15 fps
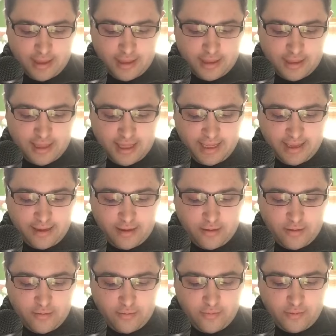They
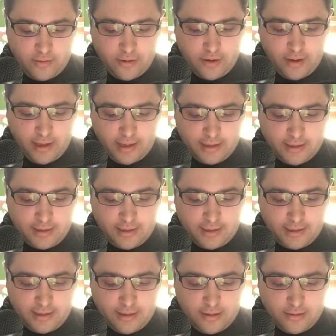were not
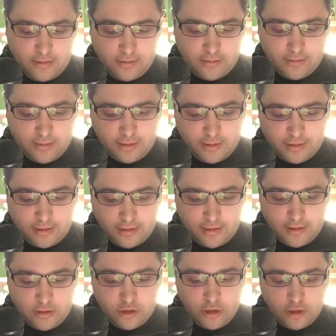in
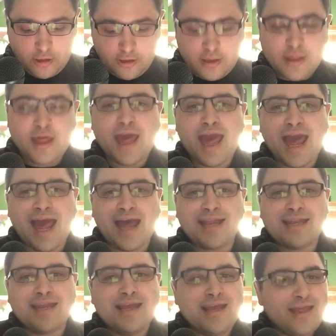Christian Church
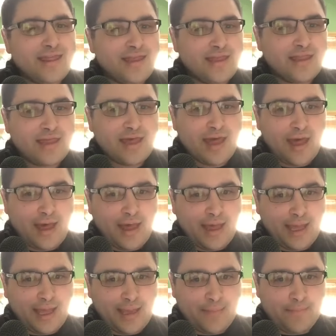at the
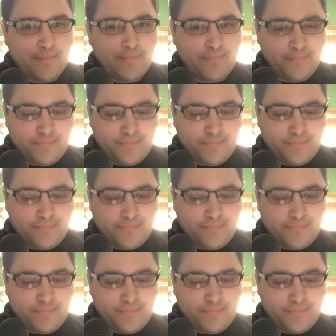time.